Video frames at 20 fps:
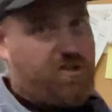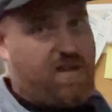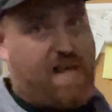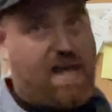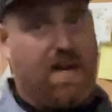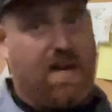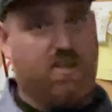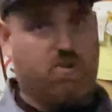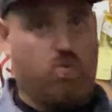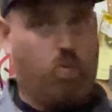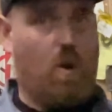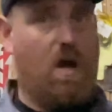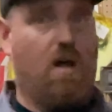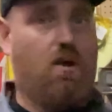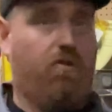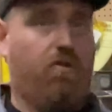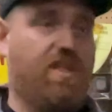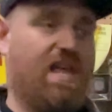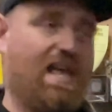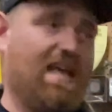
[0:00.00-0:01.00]
that as
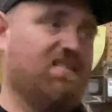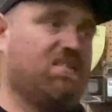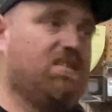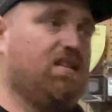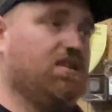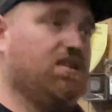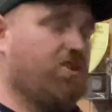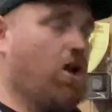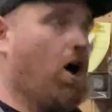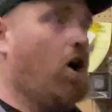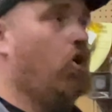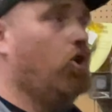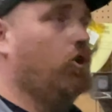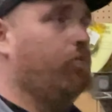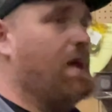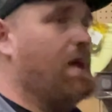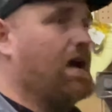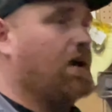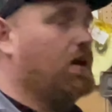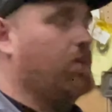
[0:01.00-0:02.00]
well. The AC is not hooked
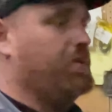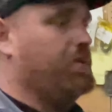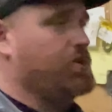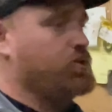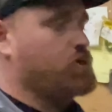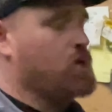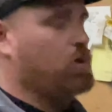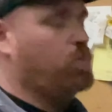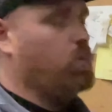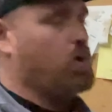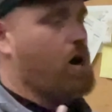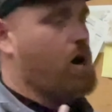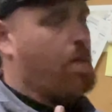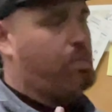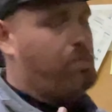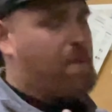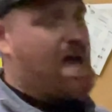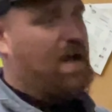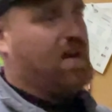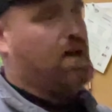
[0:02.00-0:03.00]
back up on the truck. We're not
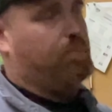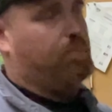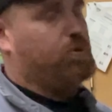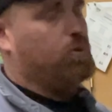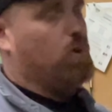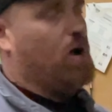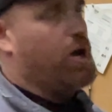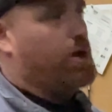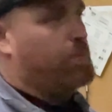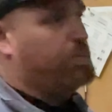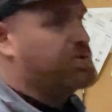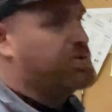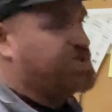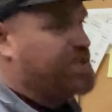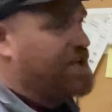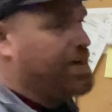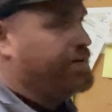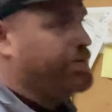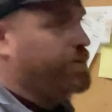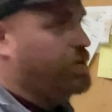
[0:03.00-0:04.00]
back up to 100%
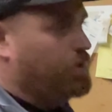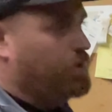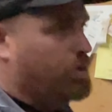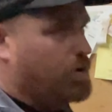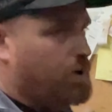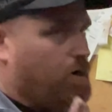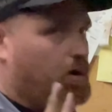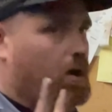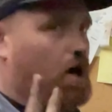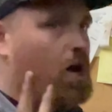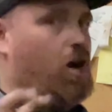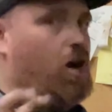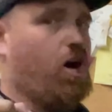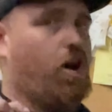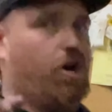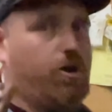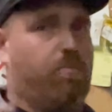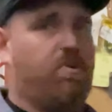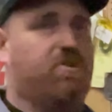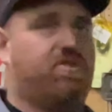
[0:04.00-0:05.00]

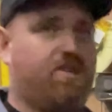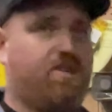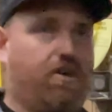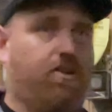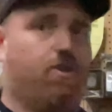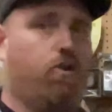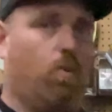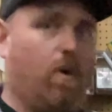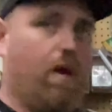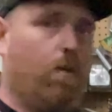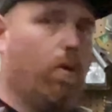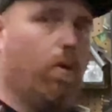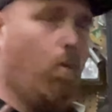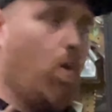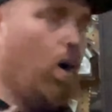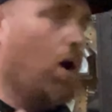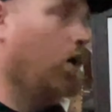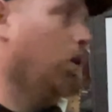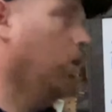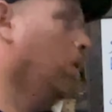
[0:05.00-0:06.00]
the way we
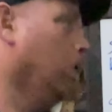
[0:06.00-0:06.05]
were.